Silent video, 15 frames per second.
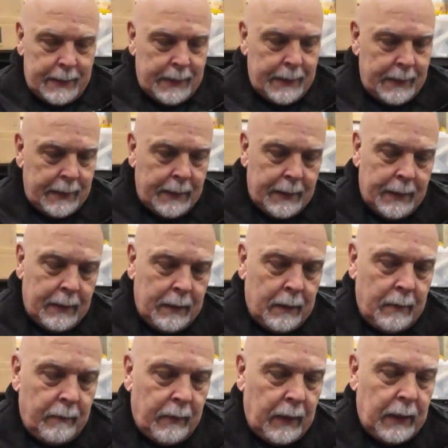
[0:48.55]

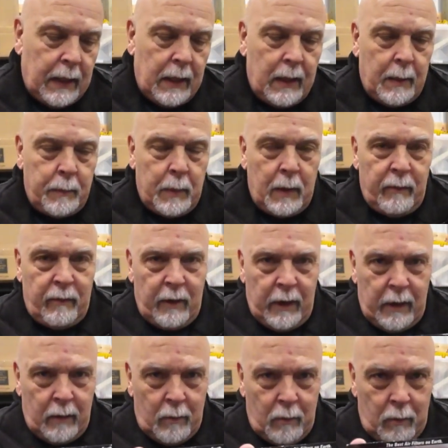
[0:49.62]
If I can get it up there for
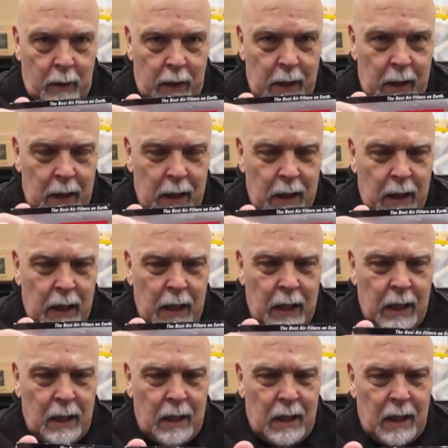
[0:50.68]
you, Uni.
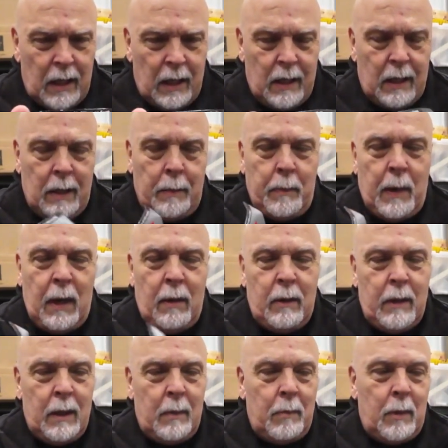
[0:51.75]
And the
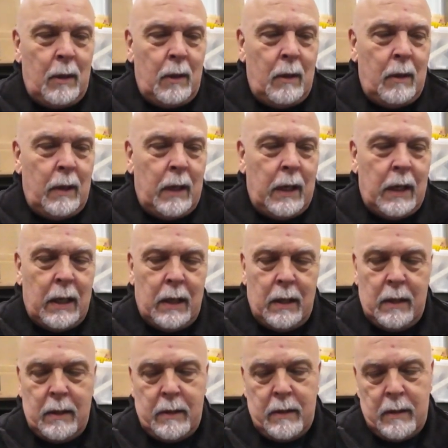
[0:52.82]
part number
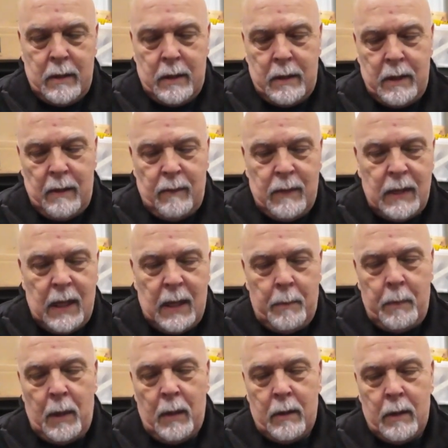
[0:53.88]
is, let's see if it's got a
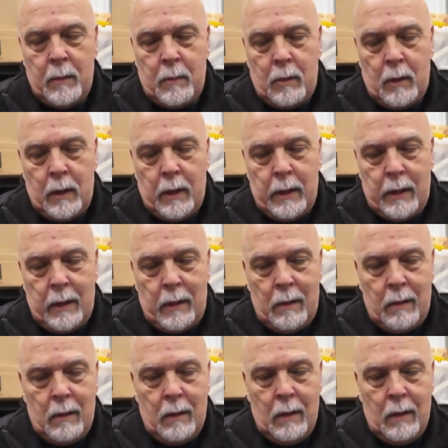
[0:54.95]
part number on there.